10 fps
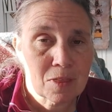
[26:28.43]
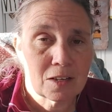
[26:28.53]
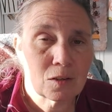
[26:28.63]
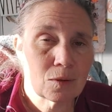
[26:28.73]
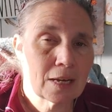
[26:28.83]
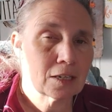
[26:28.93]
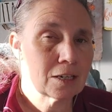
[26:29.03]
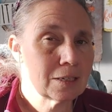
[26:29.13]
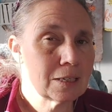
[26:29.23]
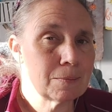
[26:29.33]
So next
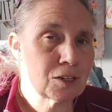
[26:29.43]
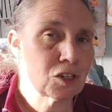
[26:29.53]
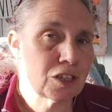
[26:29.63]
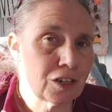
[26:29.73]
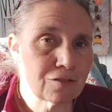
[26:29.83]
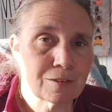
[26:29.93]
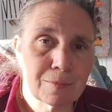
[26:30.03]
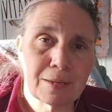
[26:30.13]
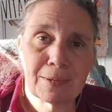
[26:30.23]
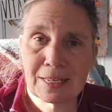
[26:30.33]
year is a special year for
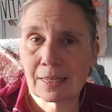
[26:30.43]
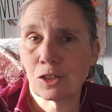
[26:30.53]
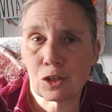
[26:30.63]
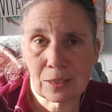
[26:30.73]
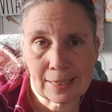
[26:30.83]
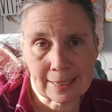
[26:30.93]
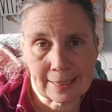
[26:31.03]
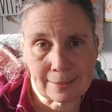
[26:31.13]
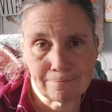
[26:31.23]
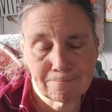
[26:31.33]
me because I turned
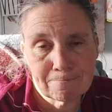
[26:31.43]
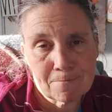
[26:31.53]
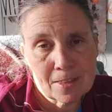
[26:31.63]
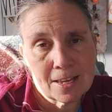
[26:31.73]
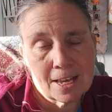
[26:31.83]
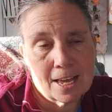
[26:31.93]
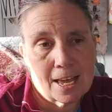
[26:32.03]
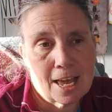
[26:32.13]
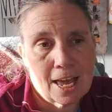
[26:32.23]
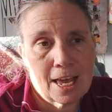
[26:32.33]
60.
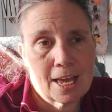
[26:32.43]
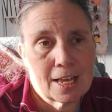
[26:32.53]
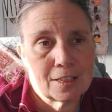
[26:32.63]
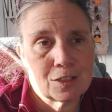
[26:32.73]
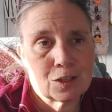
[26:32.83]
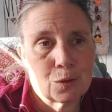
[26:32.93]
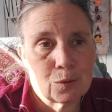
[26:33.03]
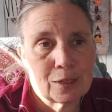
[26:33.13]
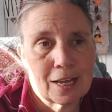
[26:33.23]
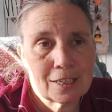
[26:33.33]
And so
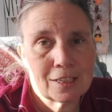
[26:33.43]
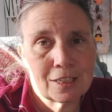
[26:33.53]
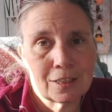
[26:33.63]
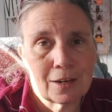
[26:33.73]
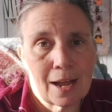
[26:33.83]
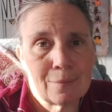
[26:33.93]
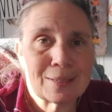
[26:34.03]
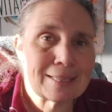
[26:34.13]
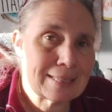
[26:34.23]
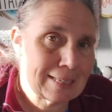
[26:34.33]
next year I
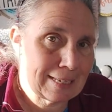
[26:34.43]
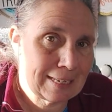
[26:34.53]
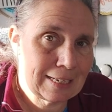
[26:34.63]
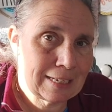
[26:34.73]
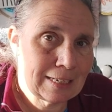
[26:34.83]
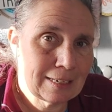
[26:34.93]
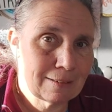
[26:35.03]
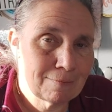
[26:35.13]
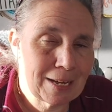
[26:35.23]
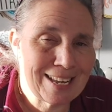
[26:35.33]
was thinking,
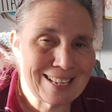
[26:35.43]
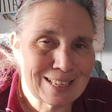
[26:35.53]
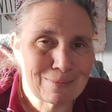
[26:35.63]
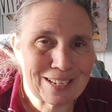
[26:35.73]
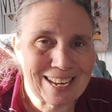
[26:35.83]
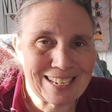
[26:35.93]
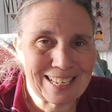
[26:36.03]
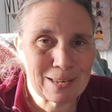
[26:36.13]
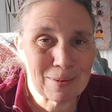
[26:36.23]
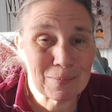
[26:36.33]
my husband kind of
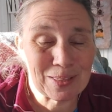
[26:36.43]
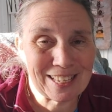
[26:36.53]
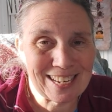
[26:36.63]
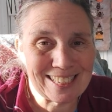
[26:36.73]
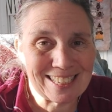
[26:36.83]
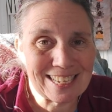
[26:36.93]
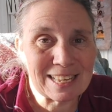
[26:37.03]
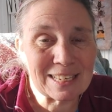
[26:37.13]
came up with the idea.